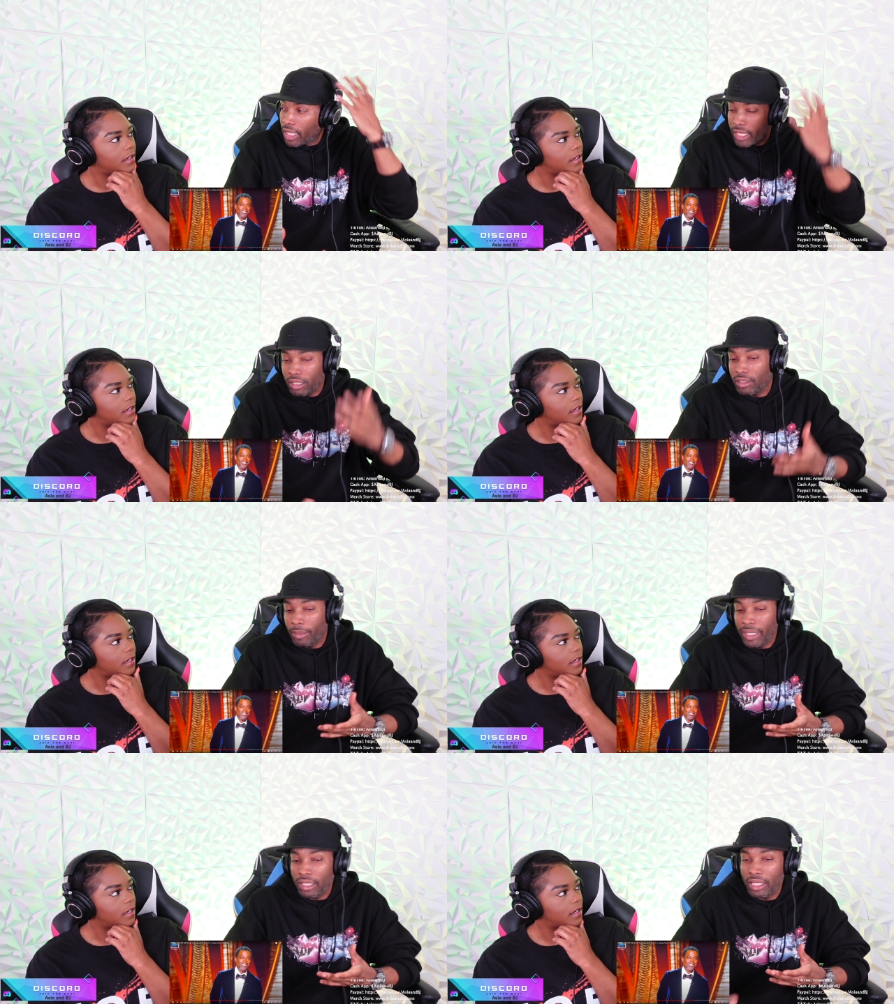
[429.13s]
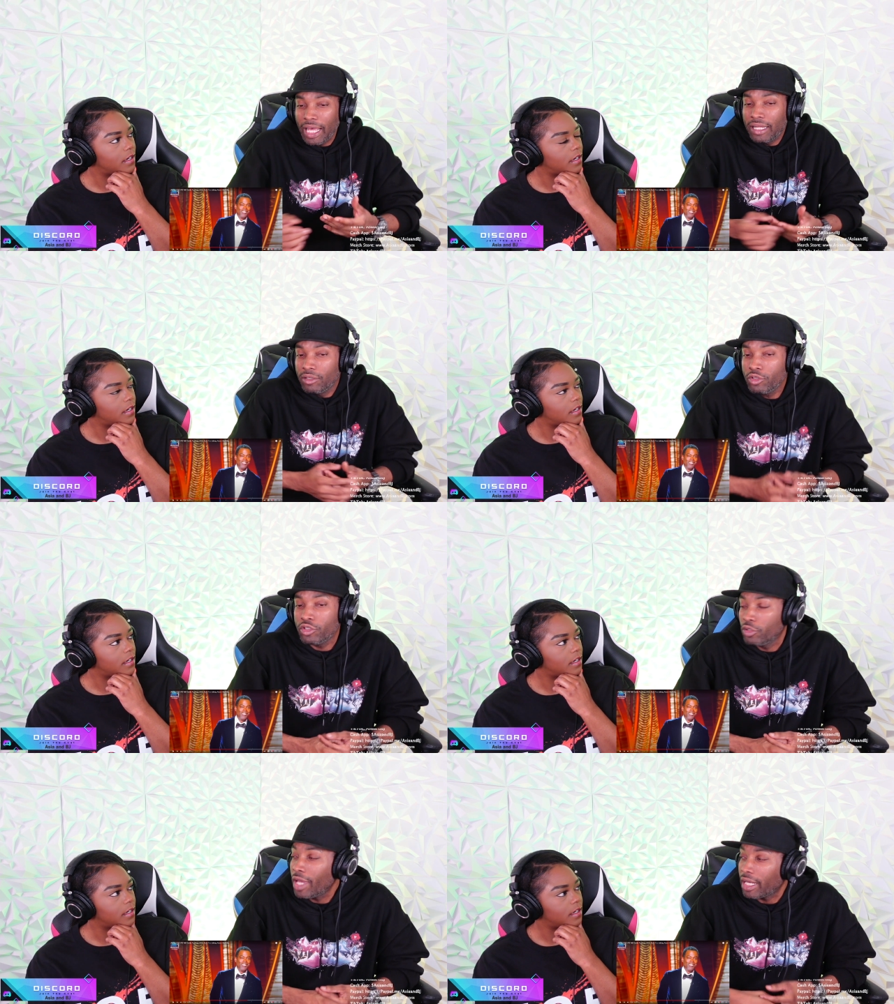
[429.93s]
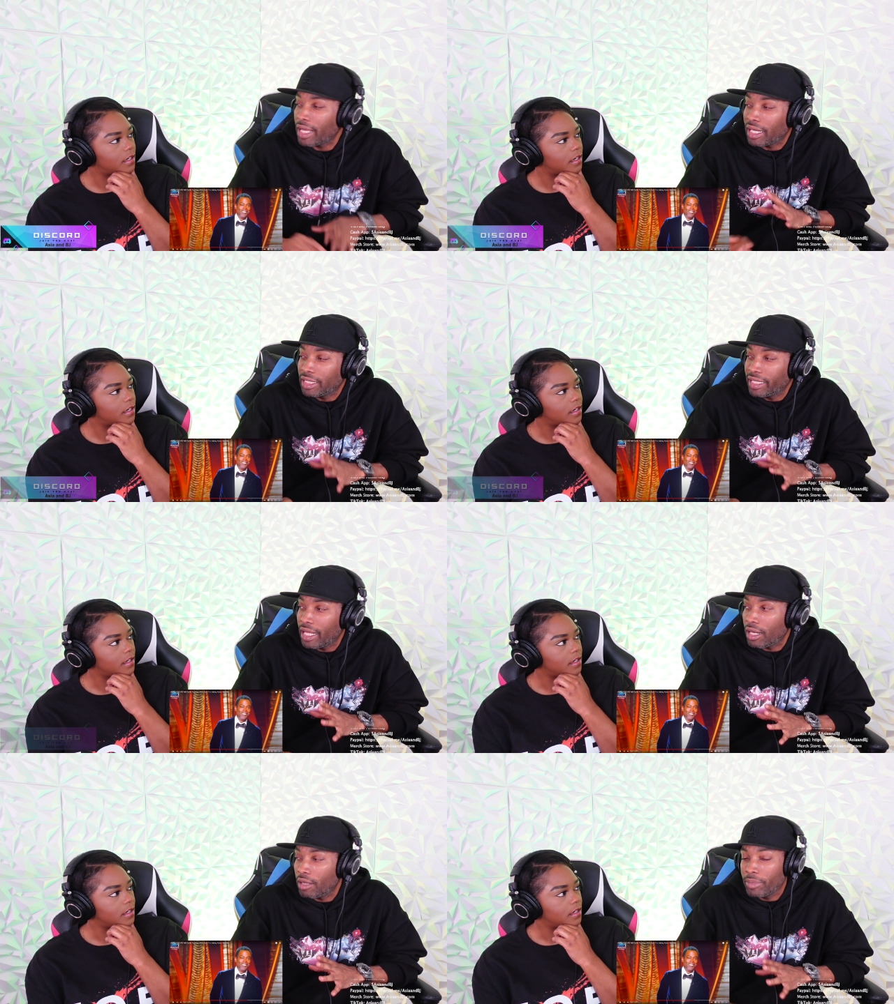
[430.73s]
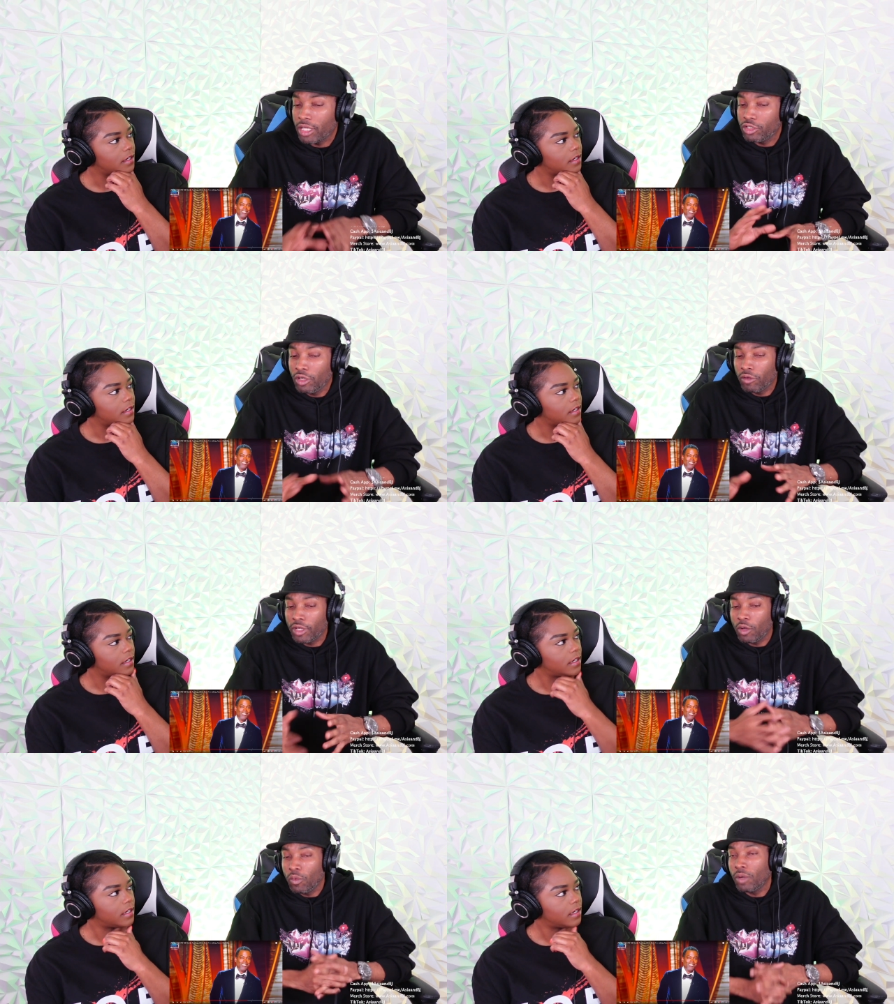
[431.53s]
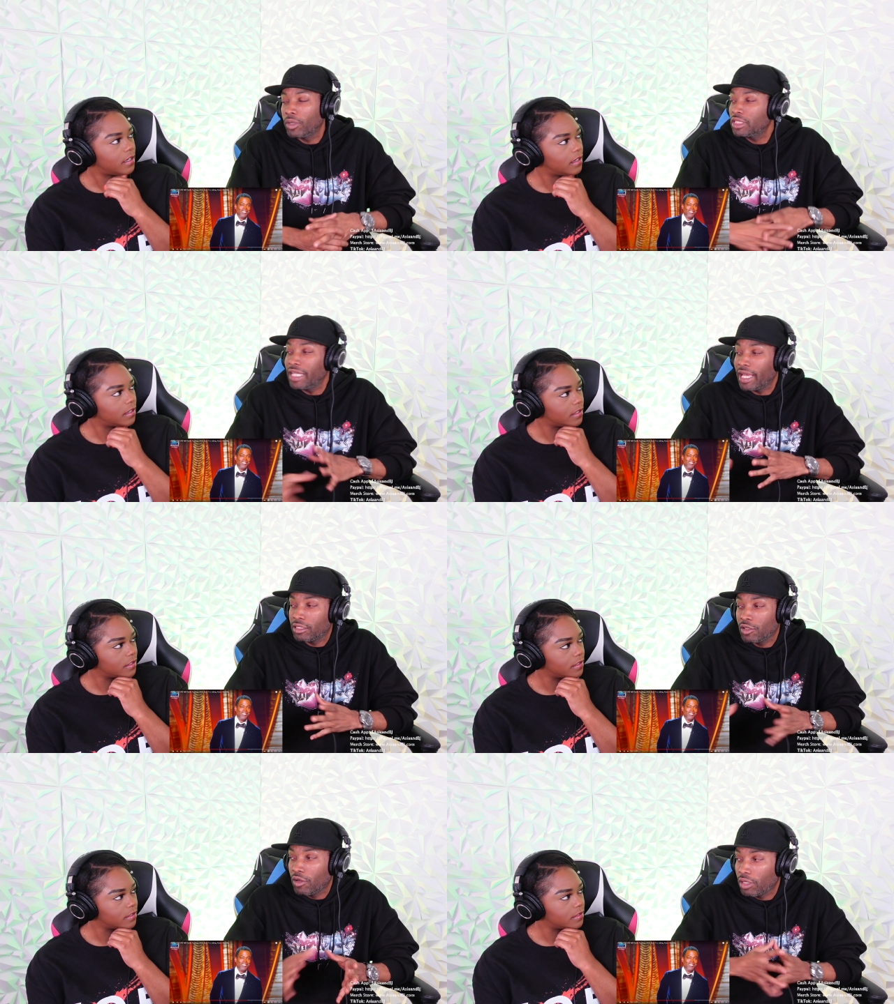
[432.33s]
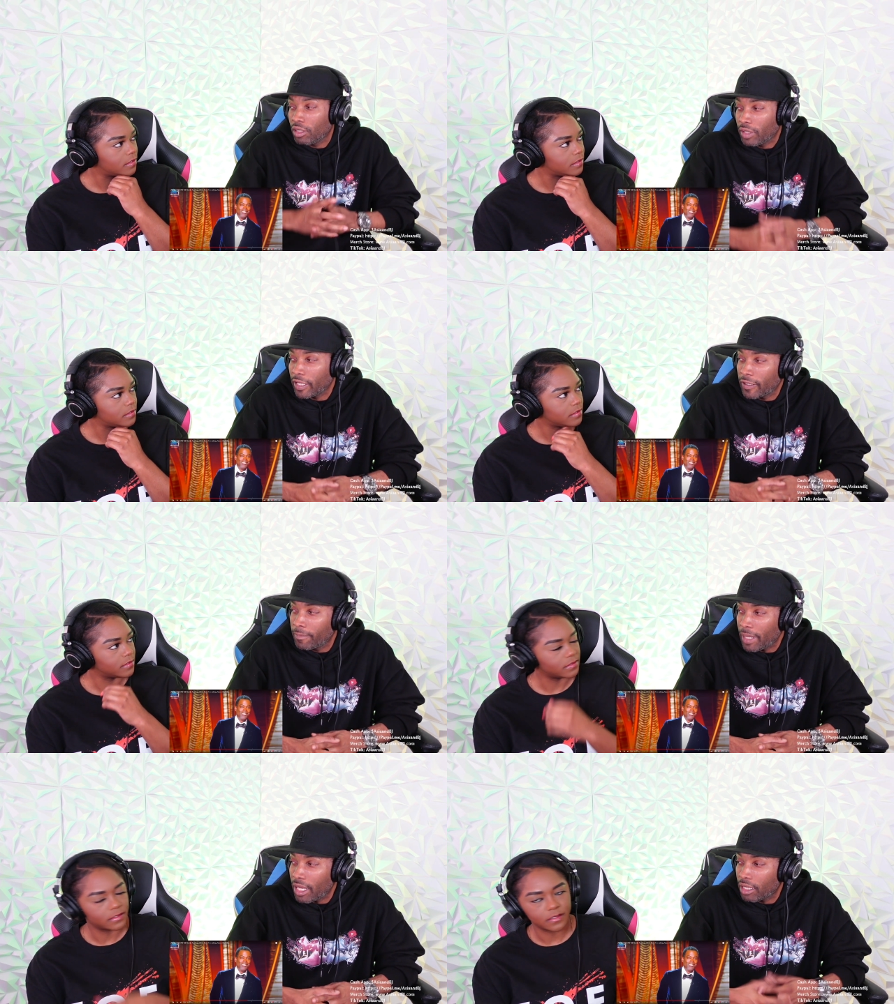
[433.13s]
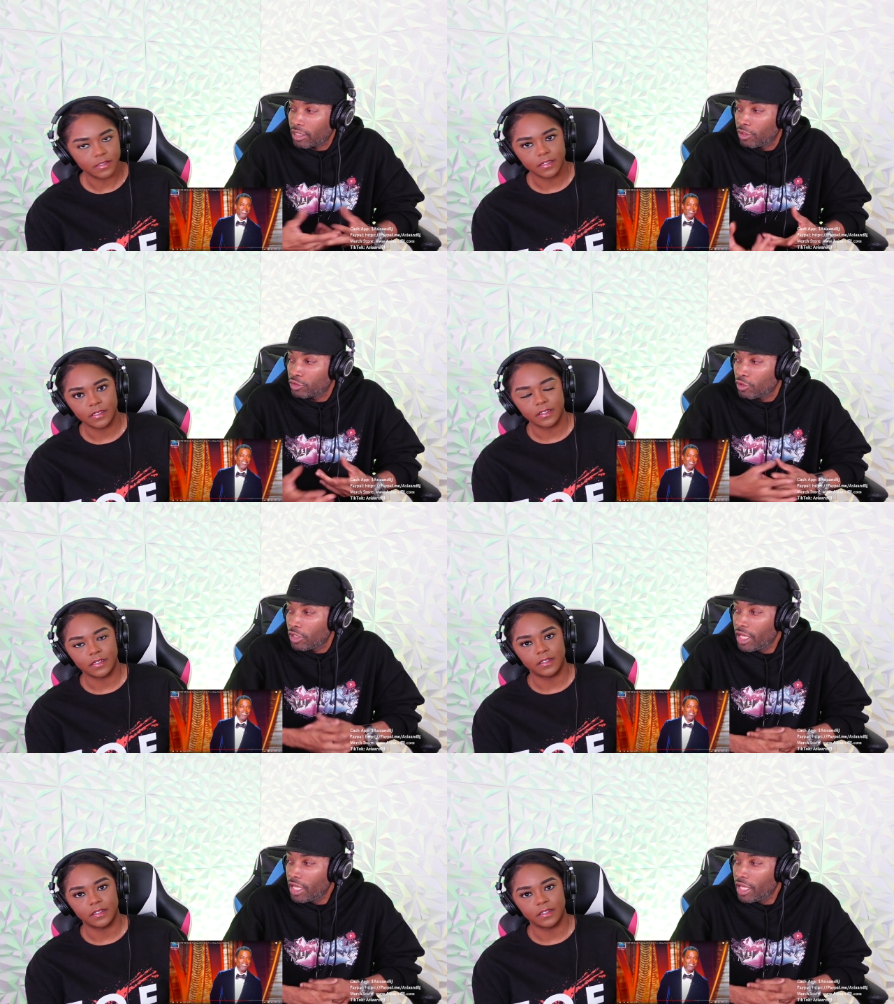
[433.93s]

Speaker 1: Like, I mean, you you kind of got to leave that out because you don't know what what she has going on like behind closed door.